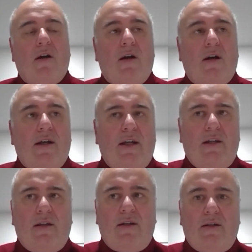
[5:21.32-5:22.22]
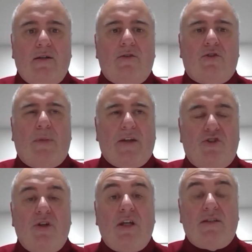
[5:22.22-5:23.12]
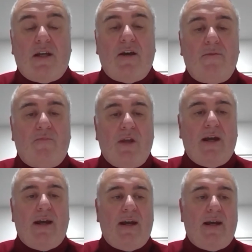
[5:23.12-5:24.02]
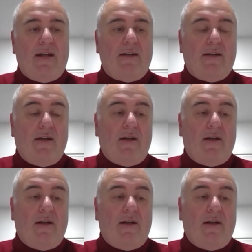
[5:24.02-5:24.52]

About 2 years ago, and.